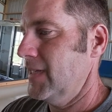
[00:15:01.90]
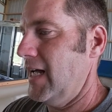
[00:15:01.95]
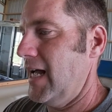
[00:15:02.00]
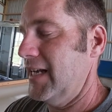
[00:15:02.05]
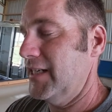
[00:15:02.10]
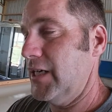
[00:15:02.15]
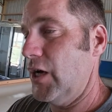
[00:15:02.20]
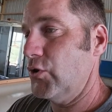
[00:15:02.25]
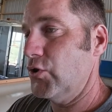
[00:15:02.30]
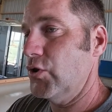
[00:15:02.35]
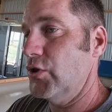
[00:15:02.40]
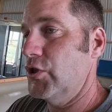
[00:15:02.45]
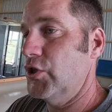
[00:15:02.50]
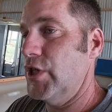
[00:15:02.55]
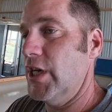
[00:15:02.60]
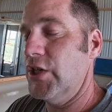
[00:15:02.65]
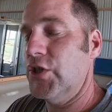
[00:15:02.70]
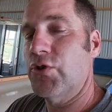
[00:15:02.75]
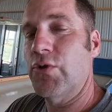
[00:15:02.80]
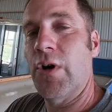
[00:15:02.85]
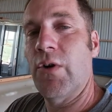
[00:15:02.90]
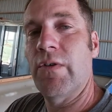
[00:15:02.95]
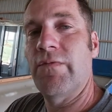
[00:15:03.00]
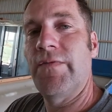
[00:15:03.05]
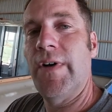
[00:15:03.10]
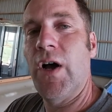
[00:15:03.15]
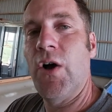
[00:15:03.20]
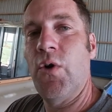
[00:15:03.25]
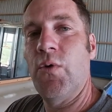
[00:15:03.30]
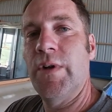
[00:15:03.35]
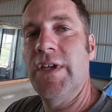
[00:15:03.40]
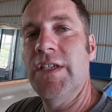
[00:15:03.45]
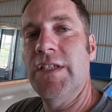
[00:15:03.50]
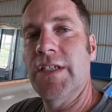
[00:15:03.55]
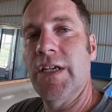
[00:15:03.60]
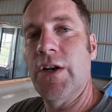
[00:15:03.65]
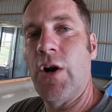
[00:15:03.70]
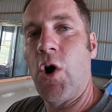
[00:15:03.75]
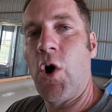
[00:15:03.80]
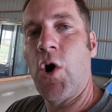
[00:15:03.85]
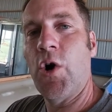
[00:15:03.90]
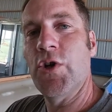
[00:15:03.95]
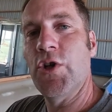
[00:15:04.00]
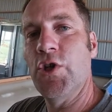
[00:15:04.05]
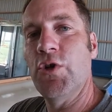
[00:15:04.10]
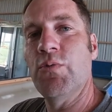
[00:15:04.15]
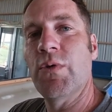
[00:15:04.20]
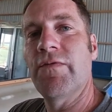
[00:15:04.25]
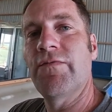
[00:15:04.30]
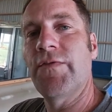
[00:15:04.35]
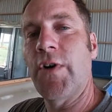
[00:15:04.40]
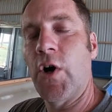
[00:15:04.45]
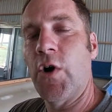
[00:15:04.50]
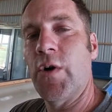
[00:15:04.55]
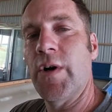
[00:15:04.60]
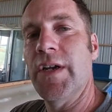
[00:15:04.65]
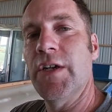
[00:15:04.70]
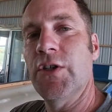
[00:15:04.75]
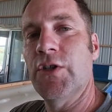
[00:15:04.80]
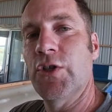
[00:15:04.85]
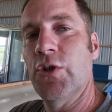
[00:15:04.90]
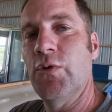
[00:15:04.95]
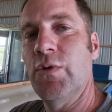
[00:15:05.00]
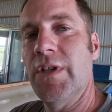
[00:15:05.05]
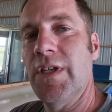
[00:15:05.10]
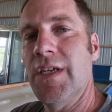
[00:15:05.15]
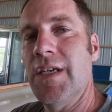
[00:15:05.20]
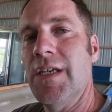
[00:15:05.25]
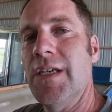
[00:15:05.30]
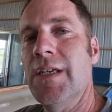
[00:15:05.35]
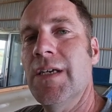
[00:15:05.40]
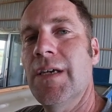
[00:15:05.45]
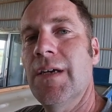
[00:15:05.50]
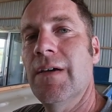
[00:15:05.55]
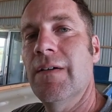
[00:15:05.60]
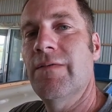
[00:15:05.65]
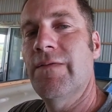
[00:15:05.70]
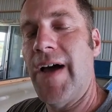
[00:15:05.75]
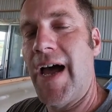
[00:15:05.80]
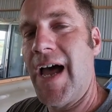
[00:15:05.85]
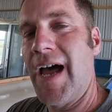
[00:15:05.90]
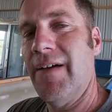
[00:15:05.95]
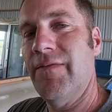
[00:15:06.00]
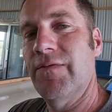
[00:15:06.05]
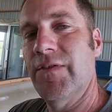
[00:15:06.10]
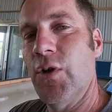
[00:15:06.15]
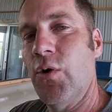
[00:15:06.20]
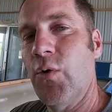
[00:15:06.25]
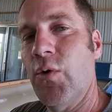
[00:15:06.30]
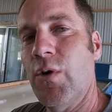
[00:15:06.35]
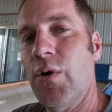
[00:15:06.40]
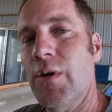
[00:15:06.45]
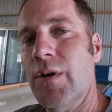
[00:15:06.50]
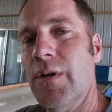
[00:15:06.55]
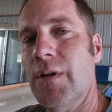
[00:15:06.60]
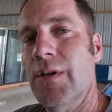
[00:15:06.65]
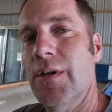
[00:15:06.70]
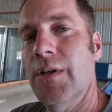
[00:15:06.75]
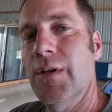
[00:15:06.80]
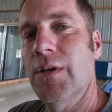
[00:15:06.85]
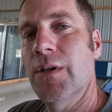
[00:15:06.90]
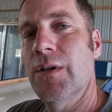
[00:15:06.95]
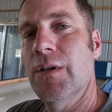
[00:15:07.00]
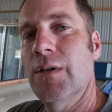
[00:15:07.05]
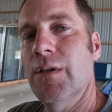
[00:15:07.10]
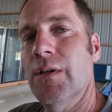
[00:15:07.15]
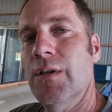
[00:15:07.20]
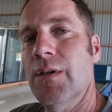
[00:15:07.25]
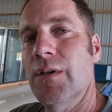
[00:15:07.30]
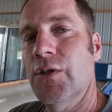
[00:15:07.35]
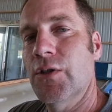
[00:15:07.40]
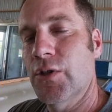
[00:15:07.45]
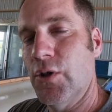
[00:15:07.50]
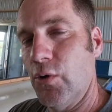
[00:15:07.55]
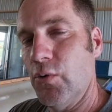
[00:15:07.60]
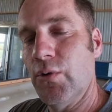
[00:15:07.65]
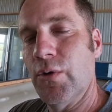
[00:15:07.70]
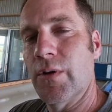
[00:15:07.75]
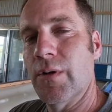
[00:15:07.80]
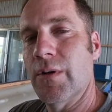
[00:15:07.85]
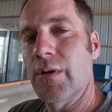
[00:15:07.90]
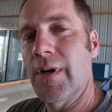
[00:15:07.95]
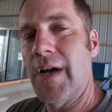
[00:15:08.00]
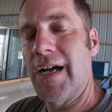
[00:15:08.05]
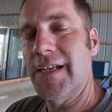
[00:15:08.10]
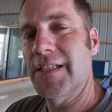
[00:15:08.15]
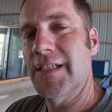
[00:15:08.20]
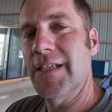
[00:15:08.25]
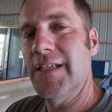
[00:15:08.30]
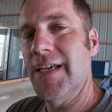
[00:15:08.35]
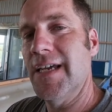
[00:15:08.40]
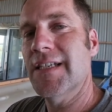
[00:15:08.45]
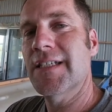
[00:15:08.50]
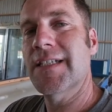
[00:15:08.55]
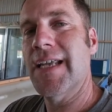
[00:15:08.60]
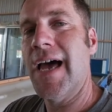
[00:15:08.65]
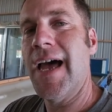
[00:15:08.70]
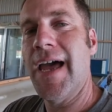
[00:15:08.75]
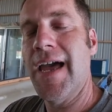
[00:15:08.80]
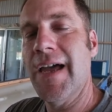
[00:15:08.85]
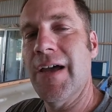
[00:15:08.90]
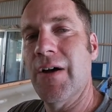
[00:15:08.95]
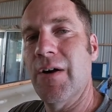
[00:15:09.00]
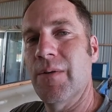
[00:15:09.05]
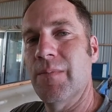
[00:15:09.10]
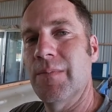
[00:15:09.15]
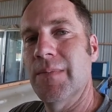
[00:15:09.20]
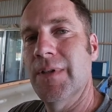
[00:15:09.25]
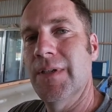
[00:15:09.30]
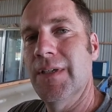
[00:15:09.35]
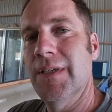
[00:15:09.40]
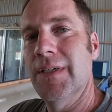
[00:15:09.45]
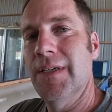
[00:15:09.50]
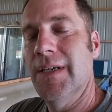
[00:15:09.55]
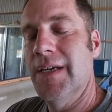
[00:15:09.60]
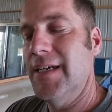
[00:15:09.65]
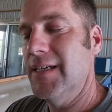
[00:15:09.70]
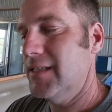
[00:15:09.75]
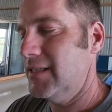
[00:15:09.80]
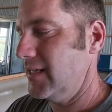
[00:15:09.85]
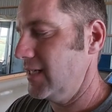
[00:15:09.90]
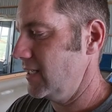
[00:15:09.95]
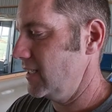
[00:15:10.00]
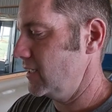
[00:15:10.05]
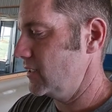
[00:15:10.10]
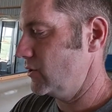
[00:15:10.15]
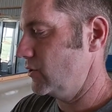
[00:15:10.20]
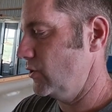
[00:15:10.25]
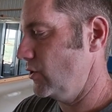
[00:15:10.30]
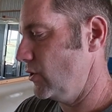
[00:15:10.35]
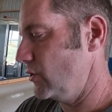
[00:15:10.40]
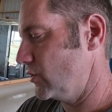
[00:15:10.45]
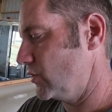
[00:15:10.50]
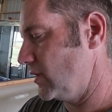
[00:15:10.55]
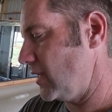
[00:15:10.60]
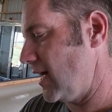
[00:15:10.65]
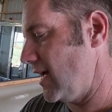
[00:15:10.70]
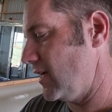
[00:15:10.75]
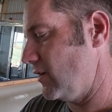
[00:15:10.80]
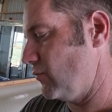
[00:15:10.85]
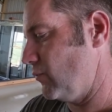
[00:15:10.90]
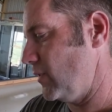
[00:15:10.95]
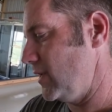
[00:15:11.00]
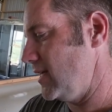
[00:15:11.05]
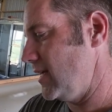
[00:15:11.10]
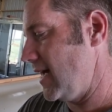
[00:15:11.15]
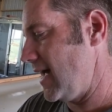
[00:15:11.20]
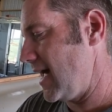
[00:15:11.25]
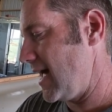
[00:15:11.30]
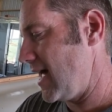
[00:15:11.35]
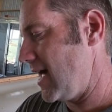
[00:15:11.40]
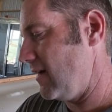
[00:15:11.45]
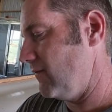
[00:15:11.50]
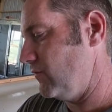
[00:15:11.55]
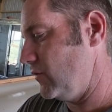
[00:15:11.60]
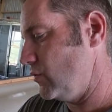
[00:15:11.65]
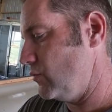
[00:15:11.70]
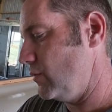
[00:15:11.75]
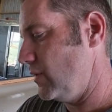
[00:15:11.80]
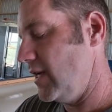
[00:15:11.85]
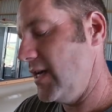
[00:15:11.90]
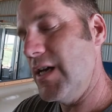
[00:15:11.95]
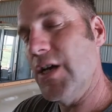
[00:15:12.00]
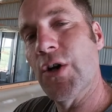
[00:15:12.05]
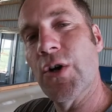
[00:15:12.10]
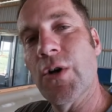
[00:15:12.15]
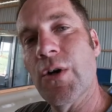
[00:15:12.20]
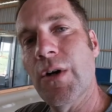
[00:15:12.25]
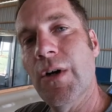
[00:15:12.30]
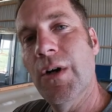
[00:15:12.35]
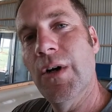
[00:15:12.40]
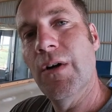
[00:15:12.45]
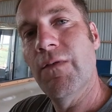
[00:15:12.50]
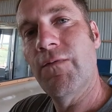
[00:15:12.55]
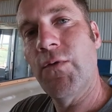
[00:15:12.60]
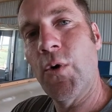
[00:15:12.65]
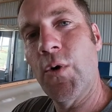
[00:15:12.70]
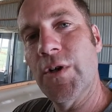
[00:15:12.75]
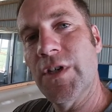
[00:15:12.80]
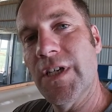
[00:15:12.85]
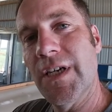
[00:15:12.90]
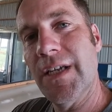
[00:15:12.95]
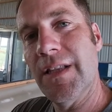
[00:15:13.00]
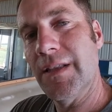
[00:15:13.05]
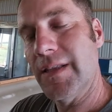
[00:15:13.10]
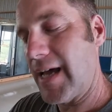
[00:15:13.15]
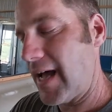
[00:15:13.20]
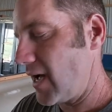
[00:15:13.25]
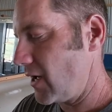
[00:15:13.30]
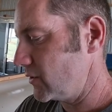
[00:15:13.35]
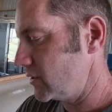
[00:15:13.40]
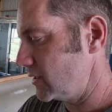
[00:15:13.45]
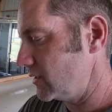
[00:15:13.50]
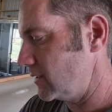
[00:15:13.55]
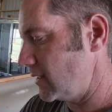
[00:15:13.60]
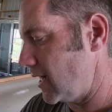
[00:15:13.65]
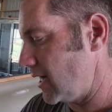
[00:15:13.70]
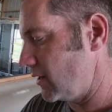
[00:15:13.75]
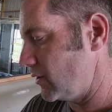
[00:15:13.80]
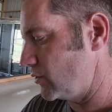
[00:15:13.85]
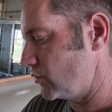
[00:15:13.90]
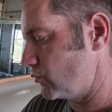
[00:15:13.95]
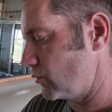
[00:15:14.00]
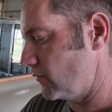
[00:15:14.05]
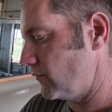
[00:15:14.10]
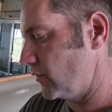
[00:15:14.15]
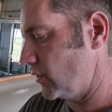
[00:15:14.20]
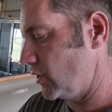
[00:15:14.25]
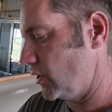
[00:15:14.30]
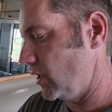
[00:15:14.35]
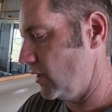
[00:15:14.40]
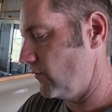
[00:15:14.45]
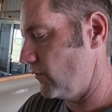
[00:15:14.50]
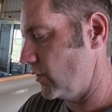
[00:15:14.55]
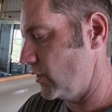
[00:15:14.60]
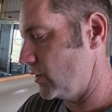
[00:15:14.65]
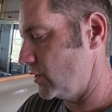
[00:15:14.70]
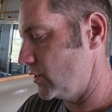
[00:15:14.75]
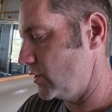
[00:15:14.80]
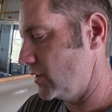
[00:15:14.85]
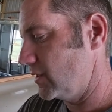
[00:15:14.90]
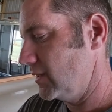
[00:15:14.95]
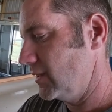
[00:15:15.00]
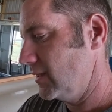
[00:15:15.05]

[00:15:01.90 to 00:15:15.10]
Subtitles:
I talked to the adjuster on the phone. He said, are you referring to the 5-door cooler? I said, yes, I am. He says, looks like we have you here for $10,000 worth of coverage.